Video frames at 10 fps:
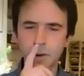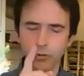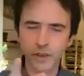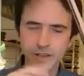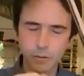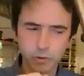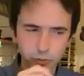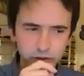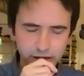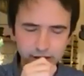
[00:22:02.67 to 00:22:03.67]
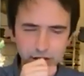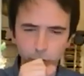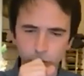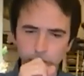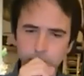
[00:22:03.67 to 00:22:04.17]
few things I want to say at this
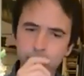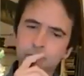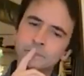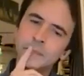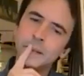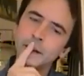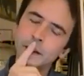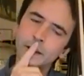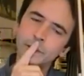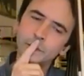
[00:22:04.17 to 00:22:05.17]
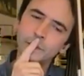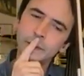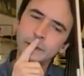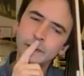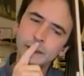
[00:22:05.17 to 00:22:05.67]
point
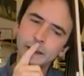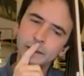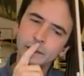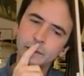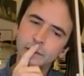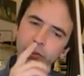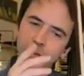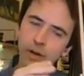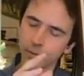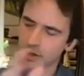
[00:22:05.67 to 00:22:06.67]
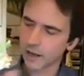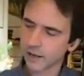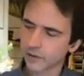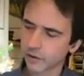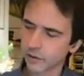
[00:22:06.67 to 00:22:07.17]
is that, first of all, I will
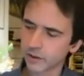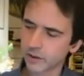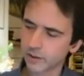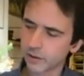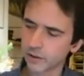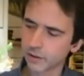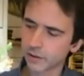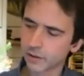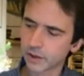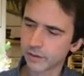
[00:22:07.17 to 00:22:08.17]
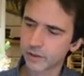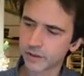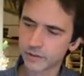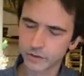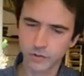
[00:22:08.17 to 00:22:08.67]
answer
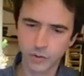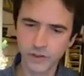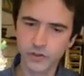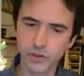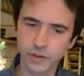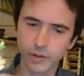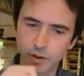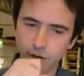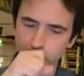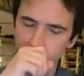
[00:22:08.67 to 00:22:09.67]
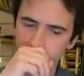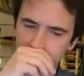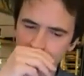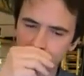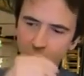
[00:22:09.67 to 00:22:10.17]
Davis's question about the
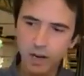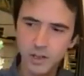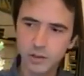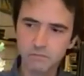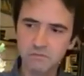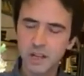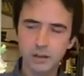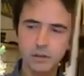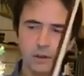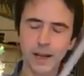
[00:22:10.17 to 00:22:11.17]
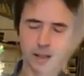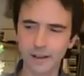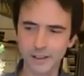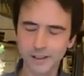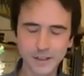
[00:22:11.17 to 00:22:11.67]
tempo relation. You know,
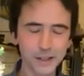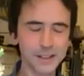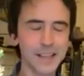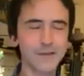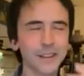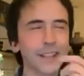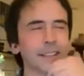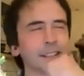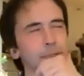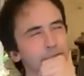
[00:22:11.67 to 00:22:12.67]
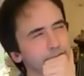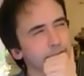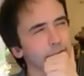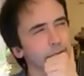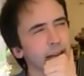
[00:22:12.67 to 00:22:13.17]
it's not even that
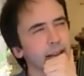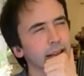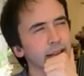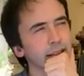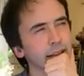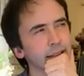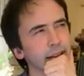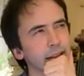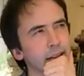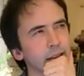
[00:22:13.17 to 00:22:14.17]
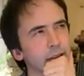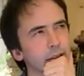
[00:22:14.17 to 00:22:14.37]
I